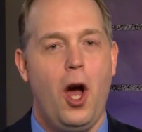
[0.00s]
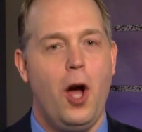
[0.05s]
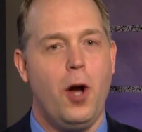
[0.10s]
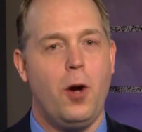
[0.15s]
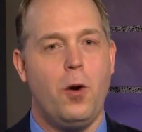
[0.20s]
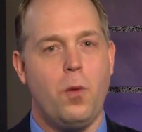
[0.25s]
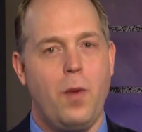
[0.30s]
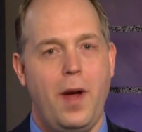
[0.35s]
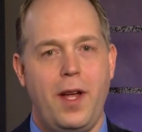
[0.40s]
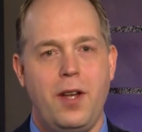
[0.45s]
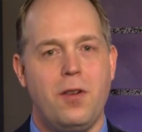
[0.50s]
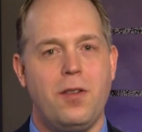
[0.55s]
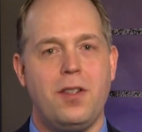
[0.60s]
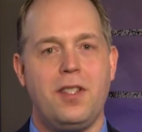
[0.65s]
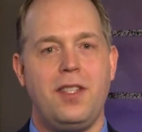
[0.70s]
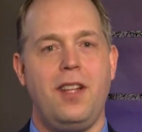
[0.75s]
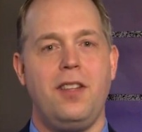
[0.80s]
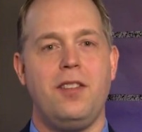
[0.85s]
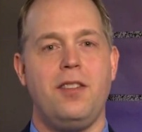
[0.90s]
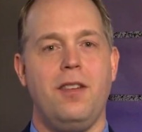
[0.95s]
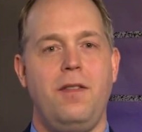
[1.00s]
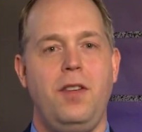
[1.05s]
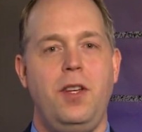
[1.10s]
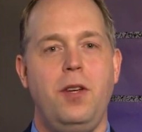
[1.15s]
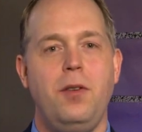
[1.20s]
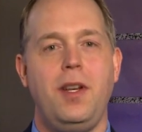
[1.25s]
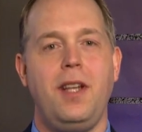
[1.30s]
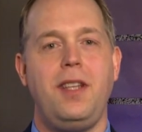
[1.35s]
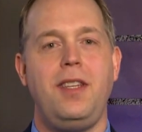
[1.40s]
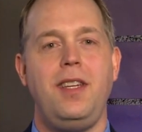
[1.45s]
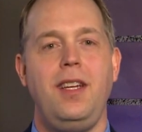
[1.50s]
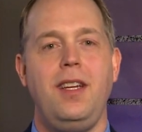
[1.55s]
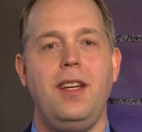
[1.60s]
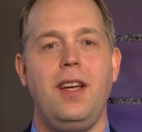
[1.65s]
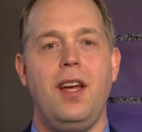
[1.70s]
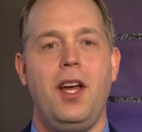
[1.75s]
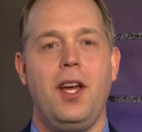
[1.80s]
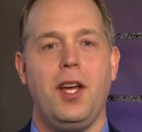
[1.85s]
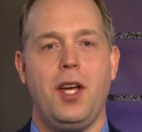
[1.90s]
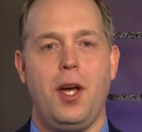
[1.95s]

a greater sense of unity,